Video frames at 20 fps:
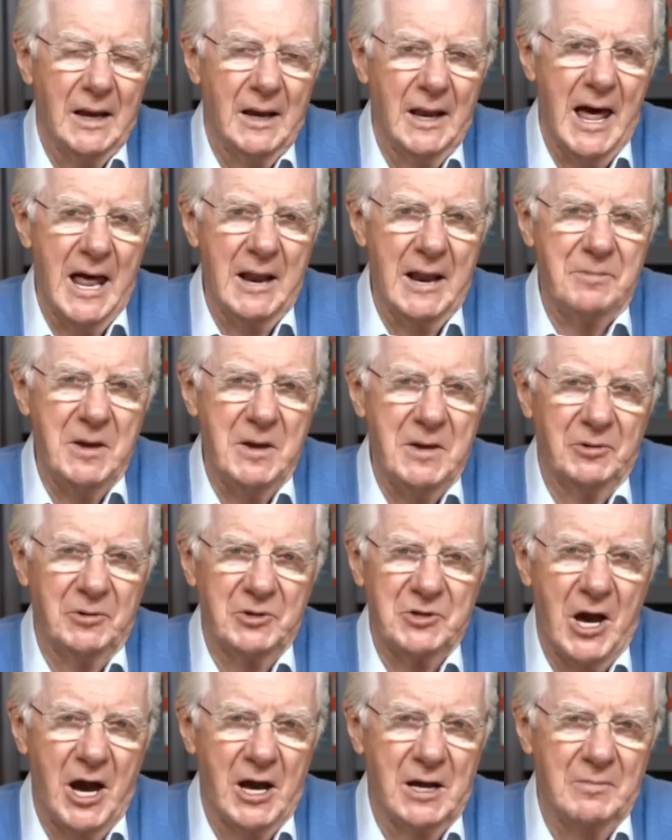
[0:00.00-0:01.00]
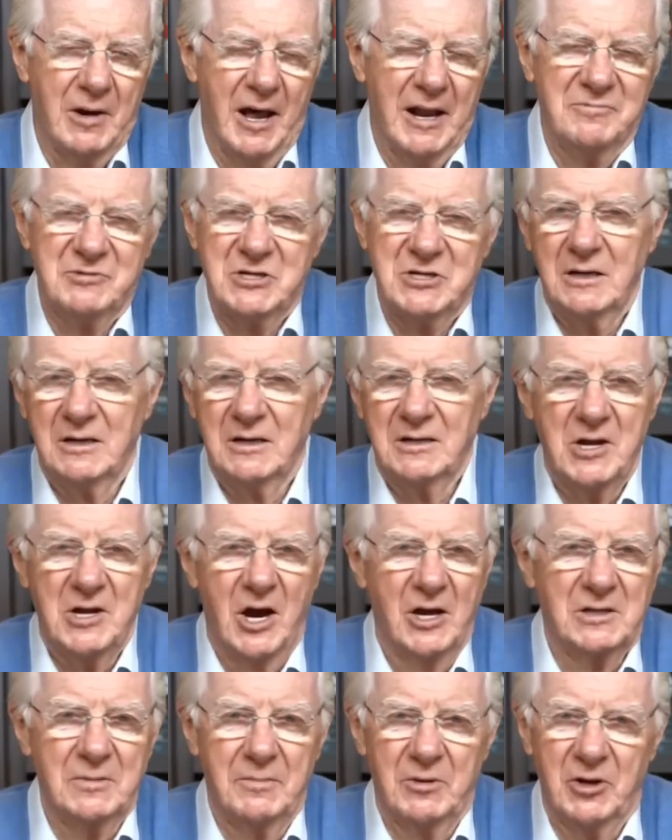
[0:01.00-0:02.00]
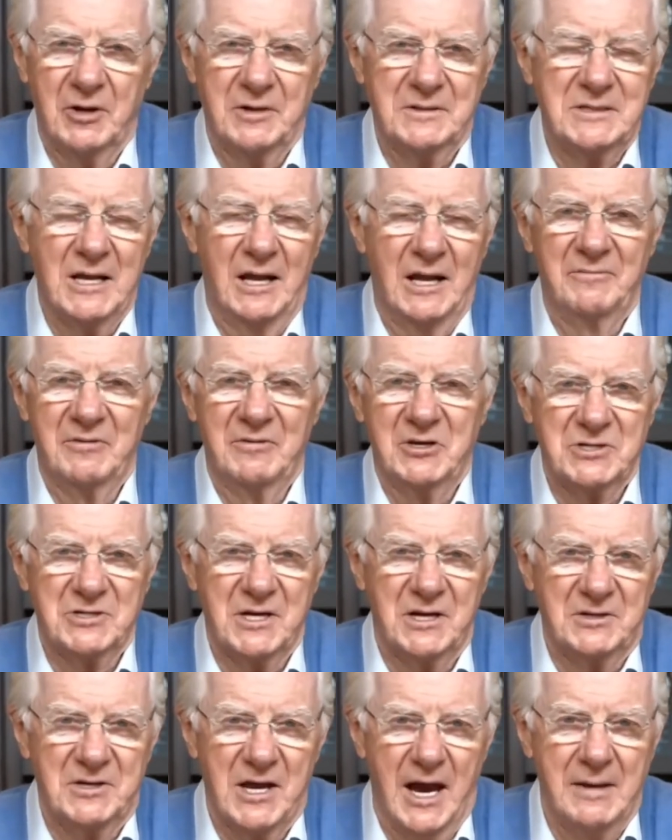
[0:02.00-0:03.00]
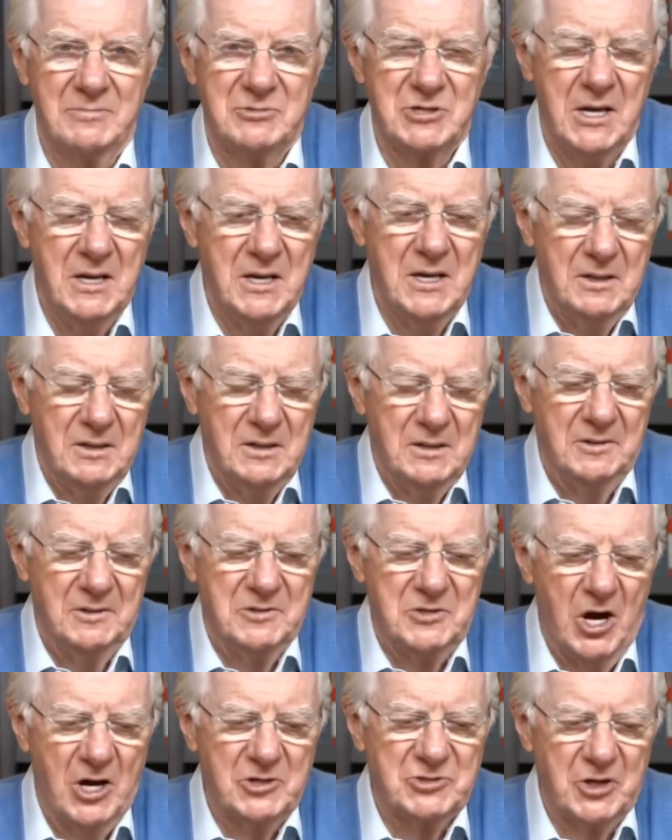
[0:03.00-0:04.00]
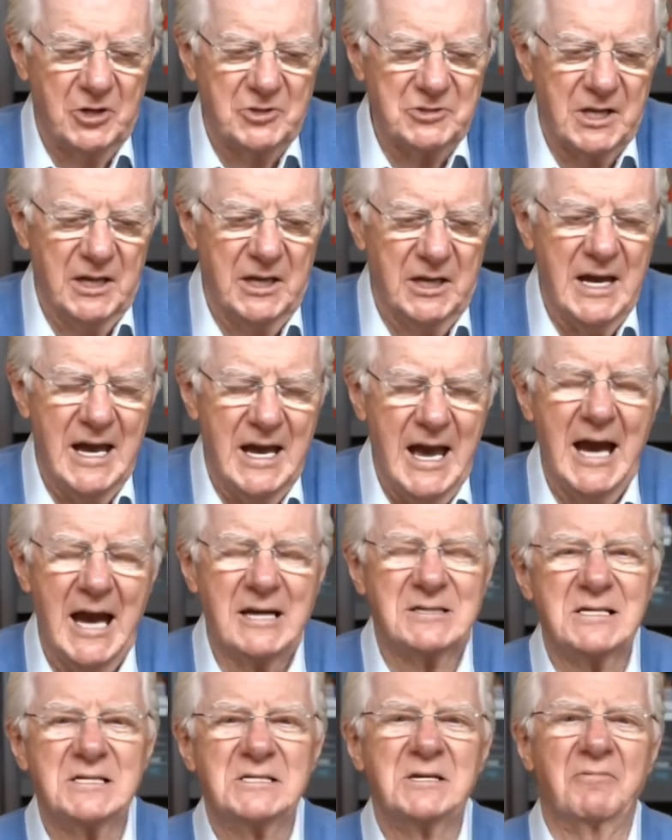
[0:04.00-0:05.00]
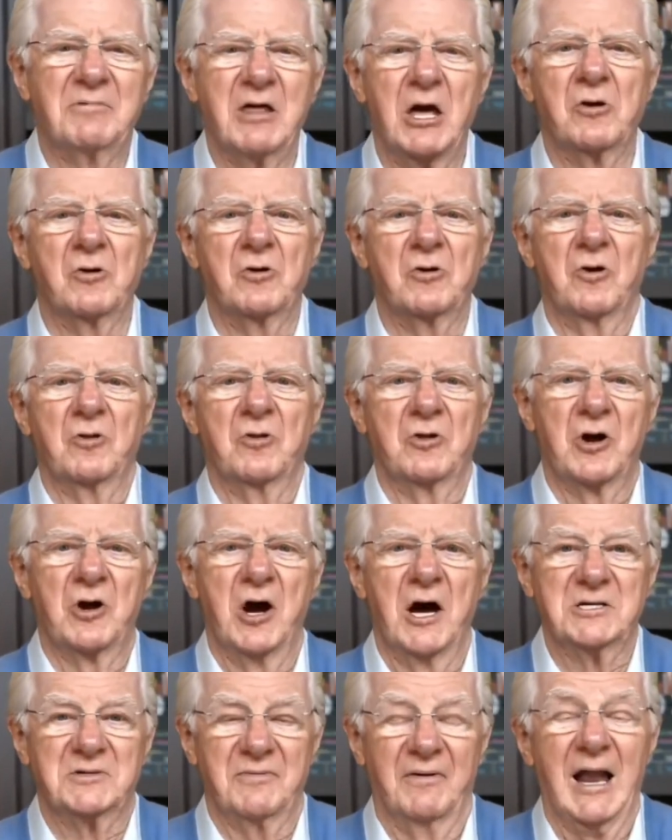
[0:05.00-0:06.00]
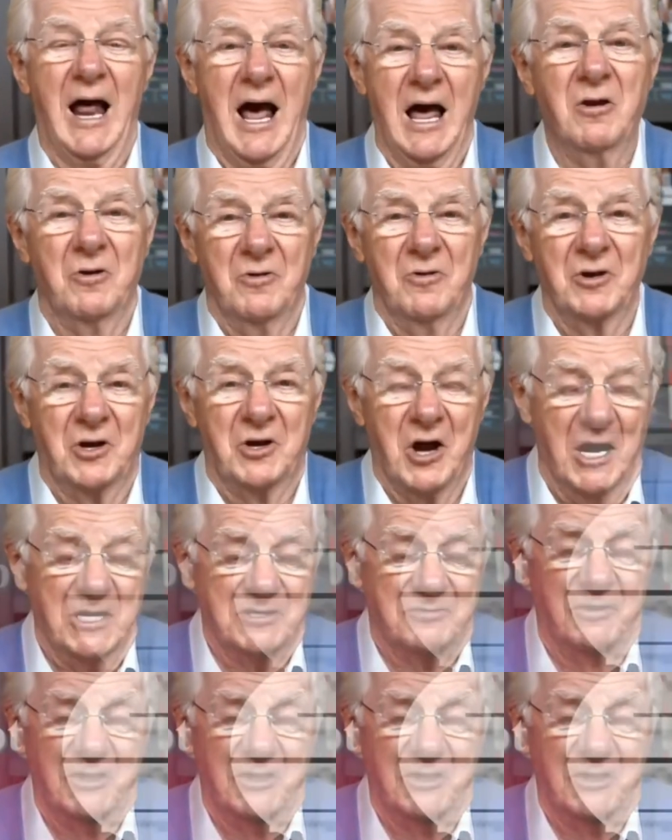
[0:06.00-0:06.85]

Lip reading: lot of people talk about, I've seen it talked about on television at times, on talk shows, and they act as if they don't know the cause of it. I know the cause of it,